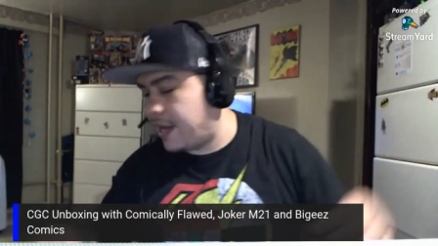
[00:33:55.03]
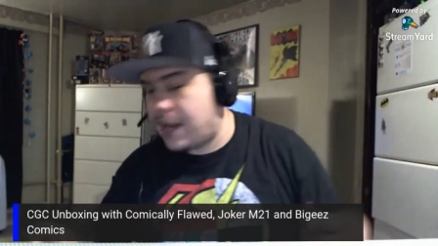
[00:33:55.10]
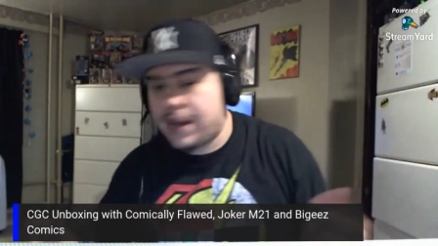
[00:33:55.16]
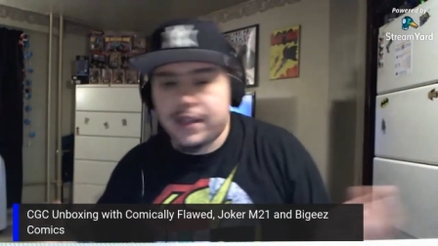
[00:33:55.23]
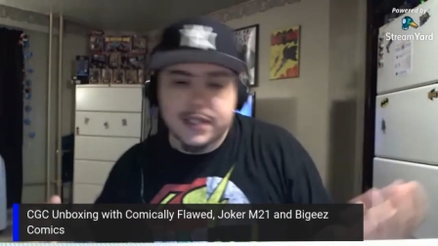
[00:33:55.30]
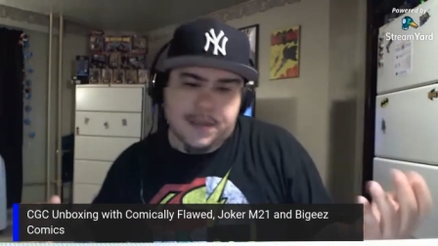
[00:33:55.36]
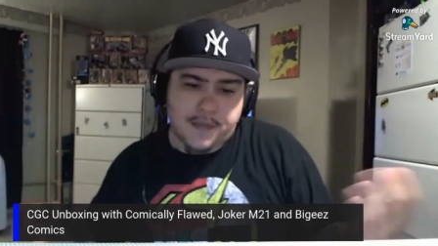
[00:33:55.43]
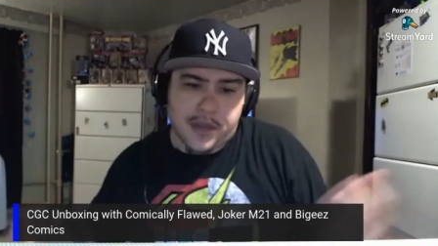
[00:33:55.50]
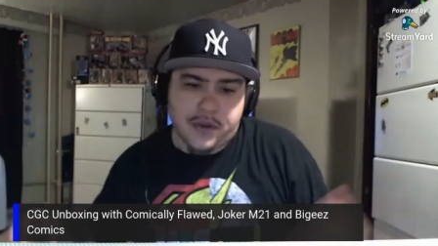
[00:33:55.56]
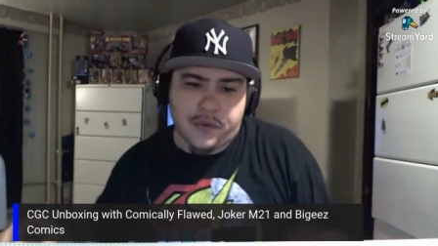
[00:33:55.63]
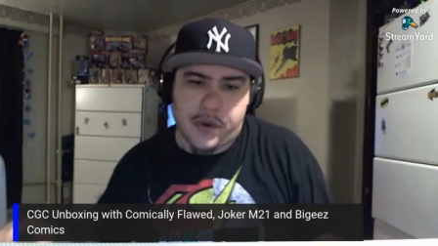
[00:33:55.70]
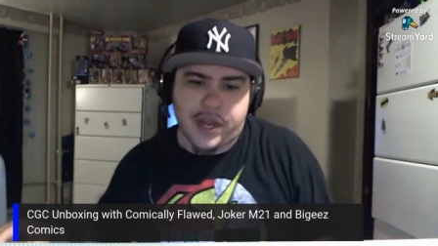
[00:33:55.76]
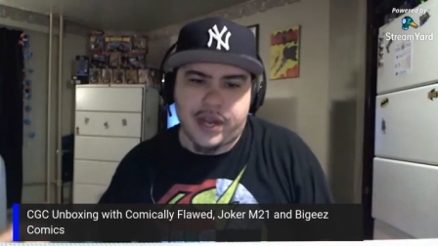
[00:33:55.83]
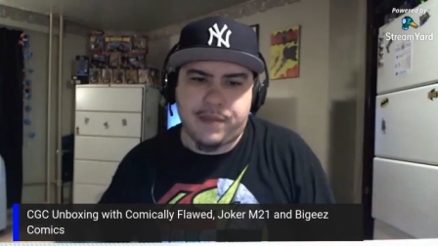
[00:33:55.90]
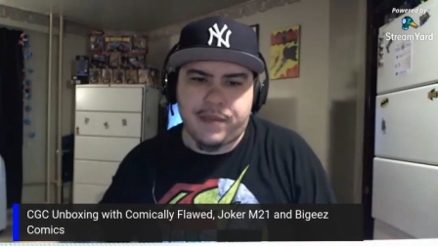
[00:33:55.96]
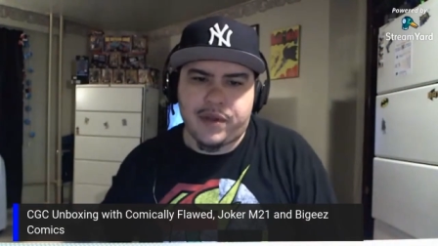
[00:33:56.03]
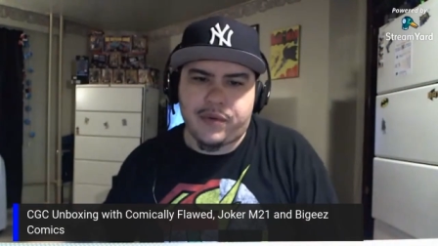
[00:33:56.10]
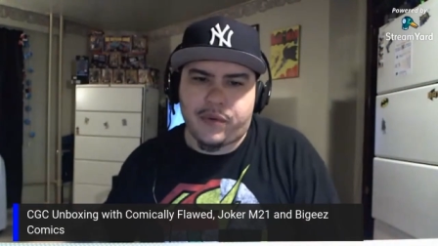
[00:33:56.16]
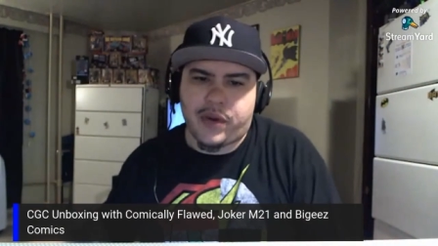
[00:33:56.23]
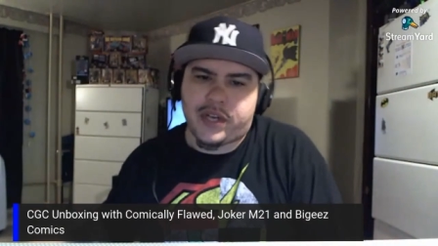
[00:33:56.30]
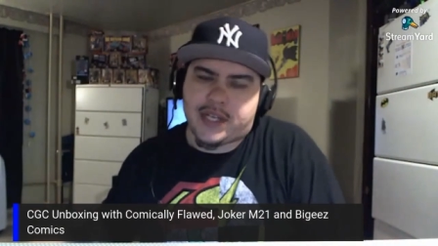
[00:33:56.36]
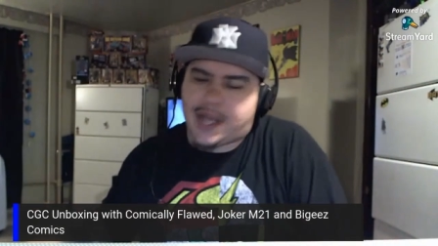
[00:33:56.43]
And it's a mid grade, mid
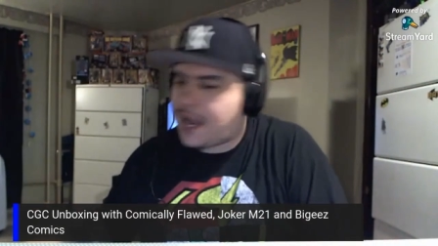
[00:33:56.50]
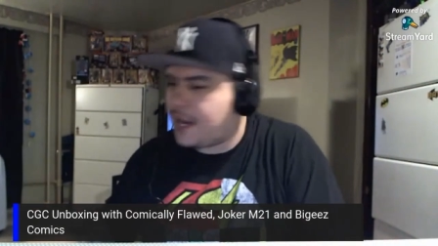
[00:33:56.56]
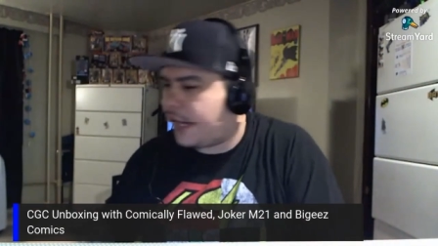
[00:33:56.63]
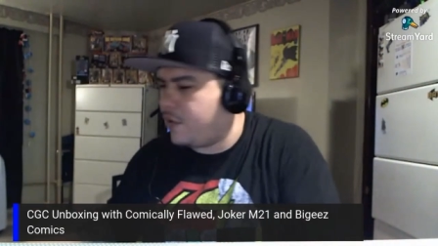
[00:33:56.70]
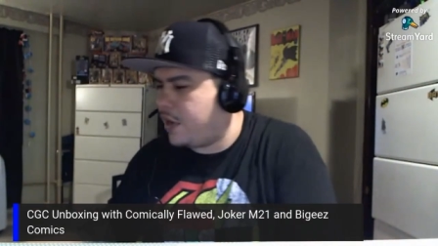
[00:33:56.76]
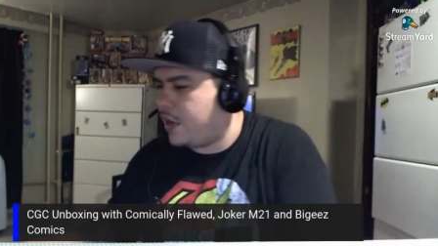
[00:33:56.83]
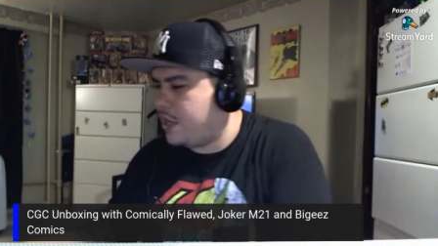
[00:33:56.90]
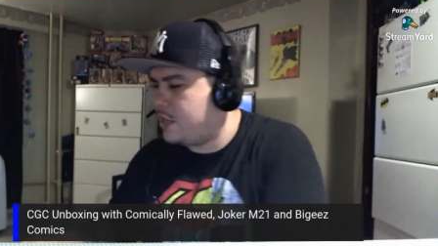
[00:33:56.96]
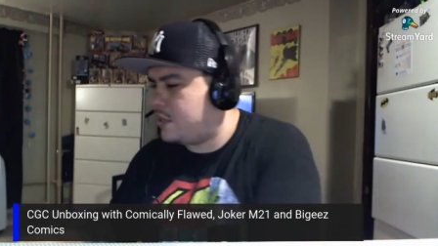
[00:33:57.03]
grade to high grade.